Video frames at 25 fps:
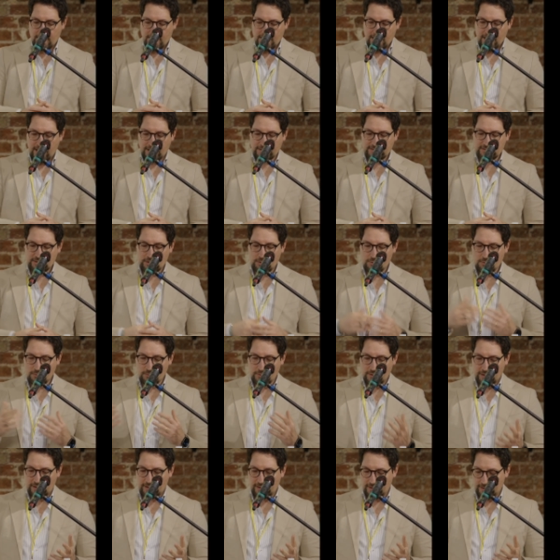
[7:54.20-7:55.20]
And so
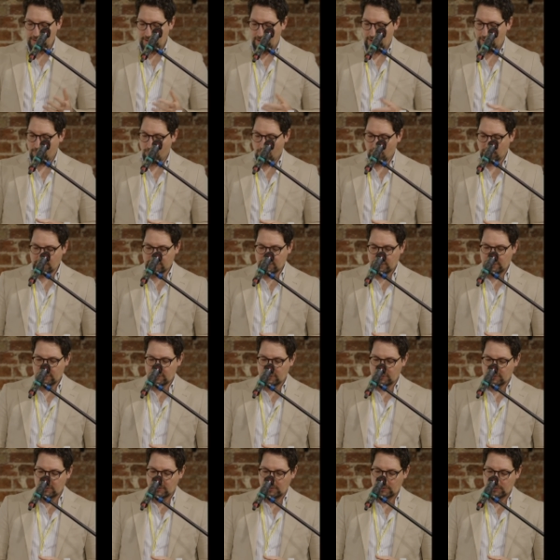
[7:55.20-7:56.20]
I want to
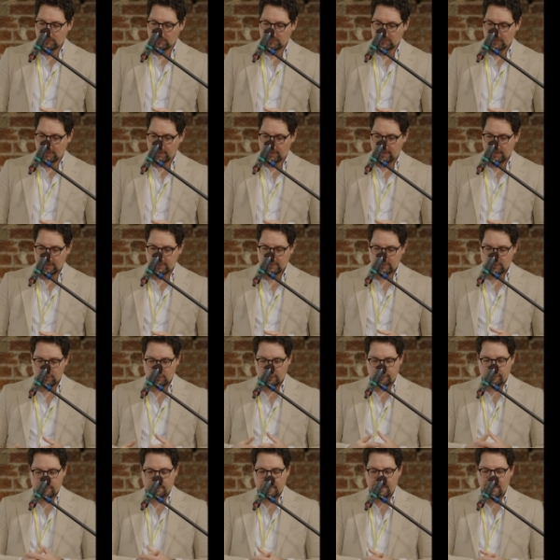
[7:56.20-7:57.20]
introduce, in case you're
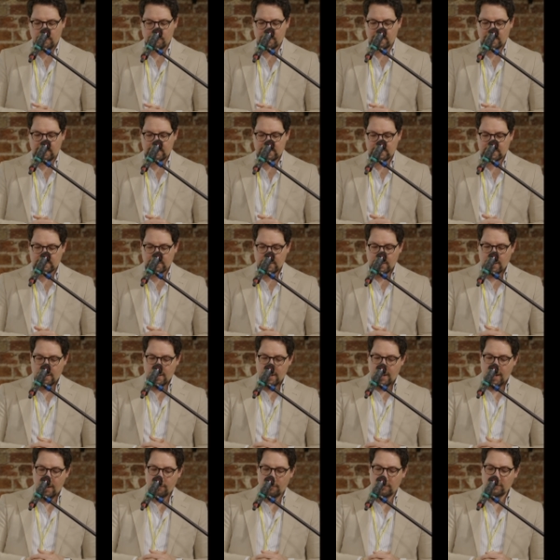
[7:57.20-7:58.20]
not familiar with this,
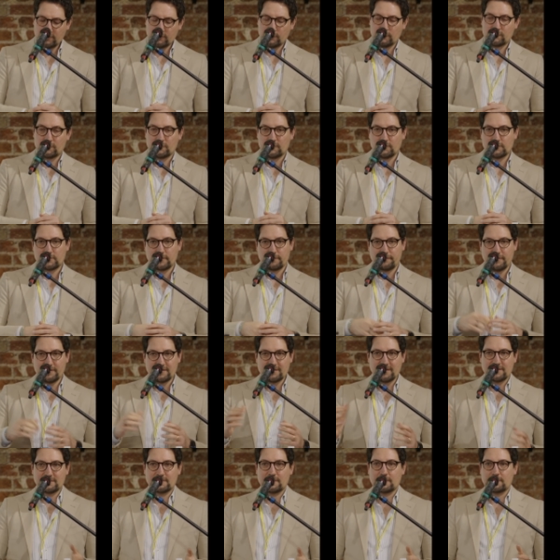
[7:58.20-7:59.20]
I want to introduce a
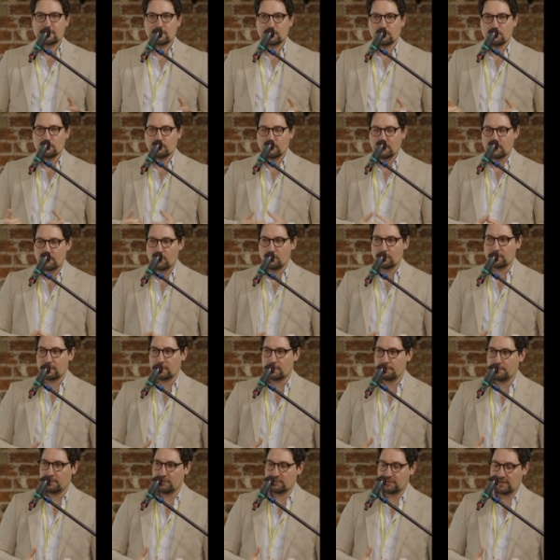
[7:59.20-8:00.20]
fantastic tool the Conda
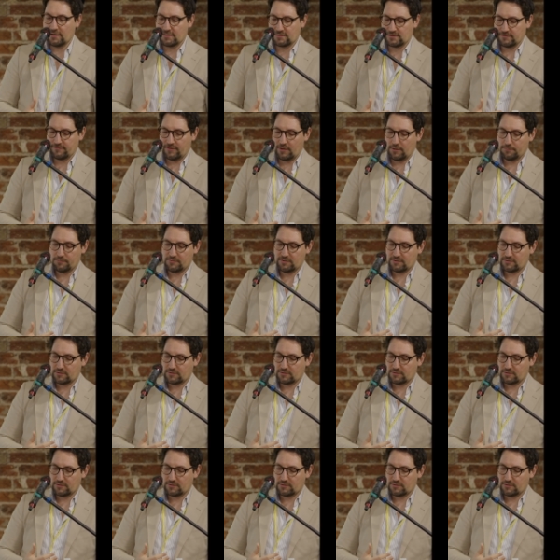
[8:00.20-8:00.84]
community has developed.